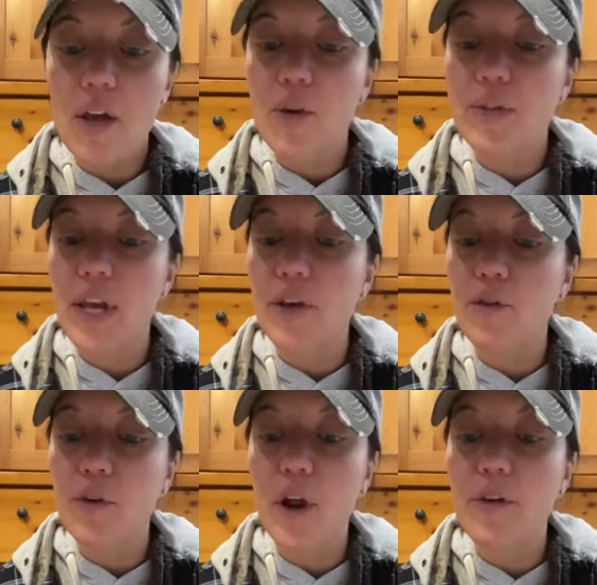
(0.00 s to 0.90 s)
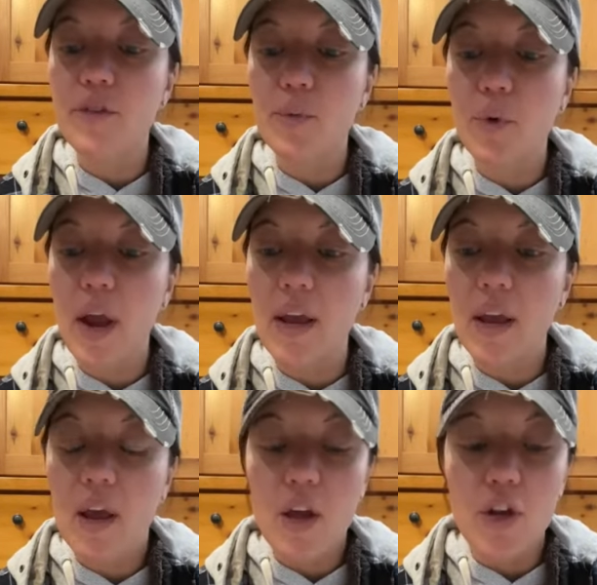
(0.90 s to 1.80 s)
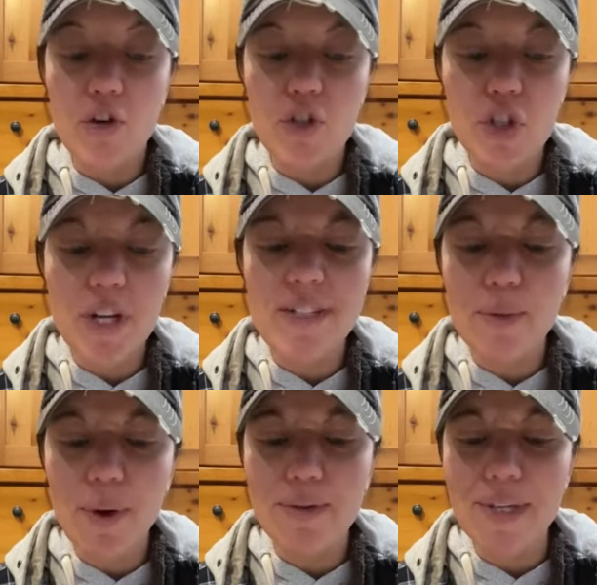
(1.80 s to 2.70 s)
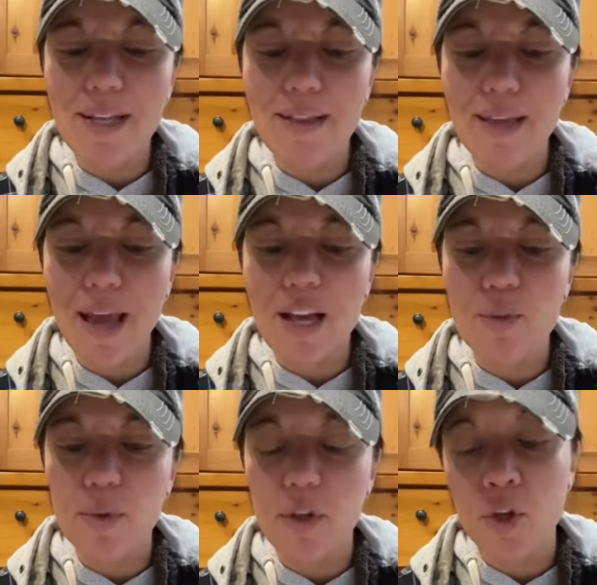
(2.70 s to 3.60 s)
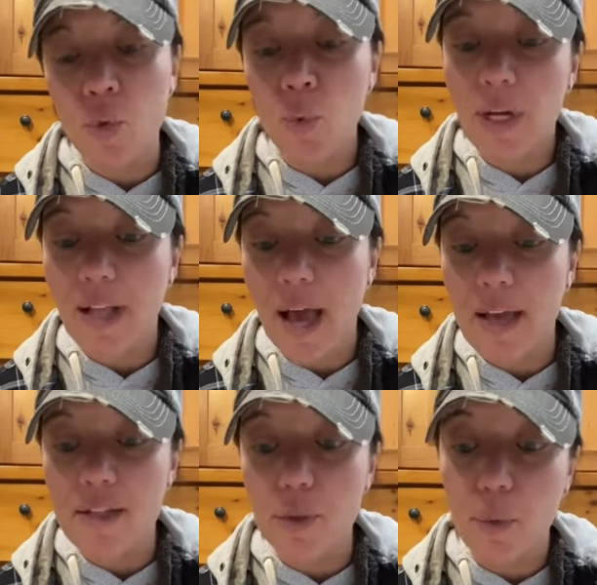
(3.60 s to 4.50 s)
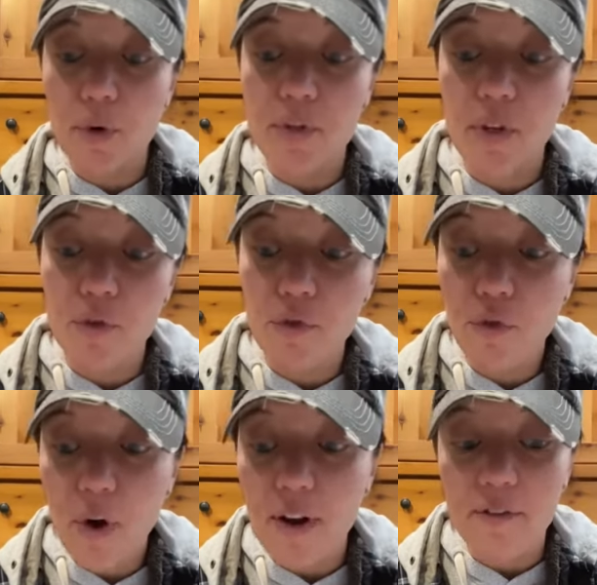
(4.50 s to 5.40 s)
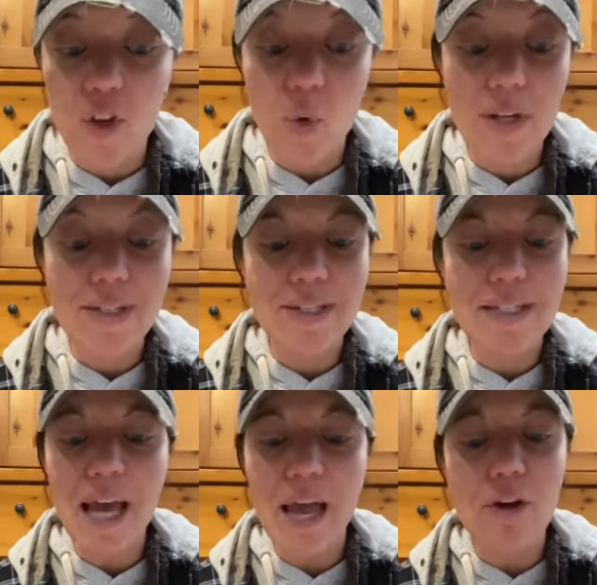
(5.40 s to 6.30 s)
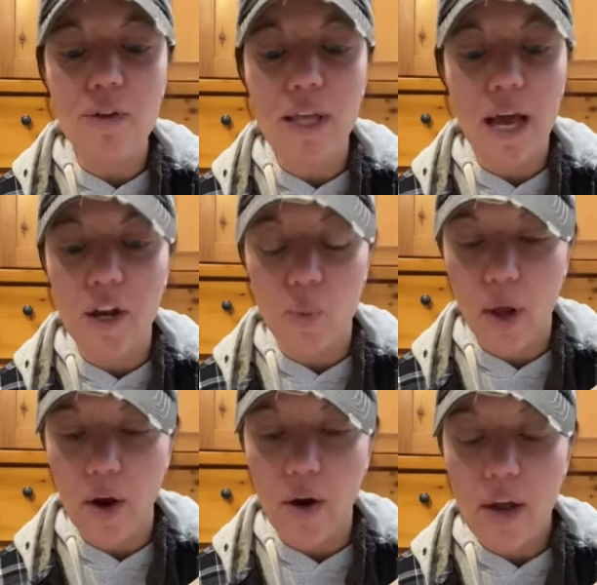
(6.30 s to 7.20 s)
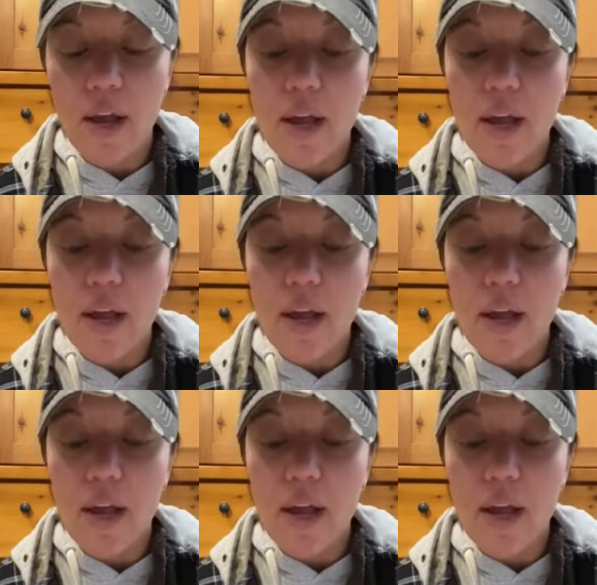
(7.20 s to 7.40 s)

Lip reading: You take your foot off the brake. You're just about to hit the gas, but then you realize the person in front of you is entirely unaware